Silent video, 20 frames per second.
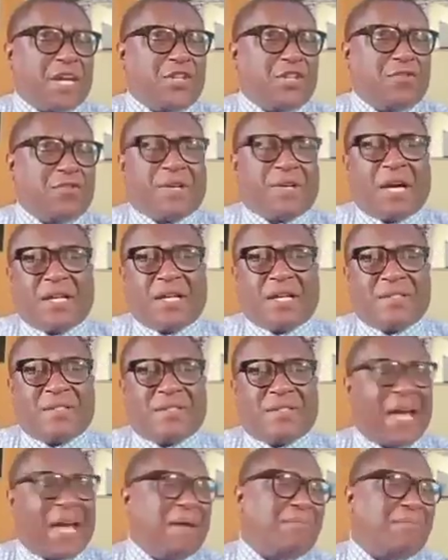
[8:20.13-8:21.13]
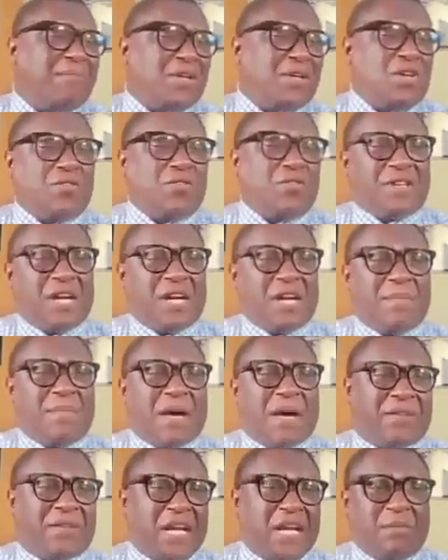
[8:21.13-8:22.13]
you've got a Zambian over there
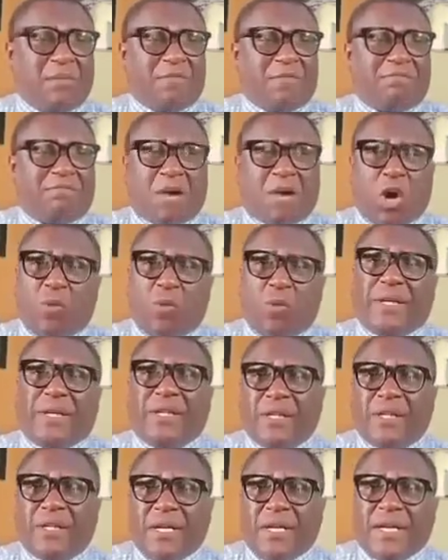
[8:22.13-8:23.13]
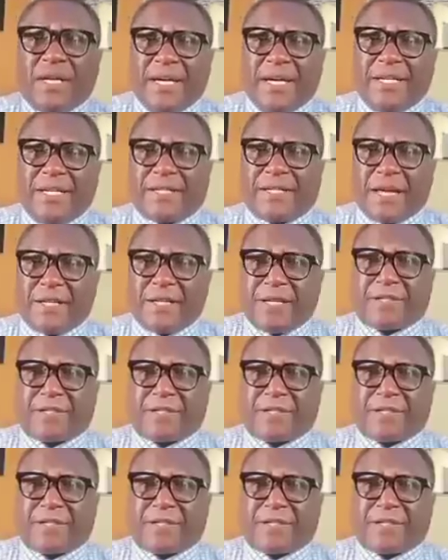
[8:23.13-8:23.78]
by the name of Bowman. He sent us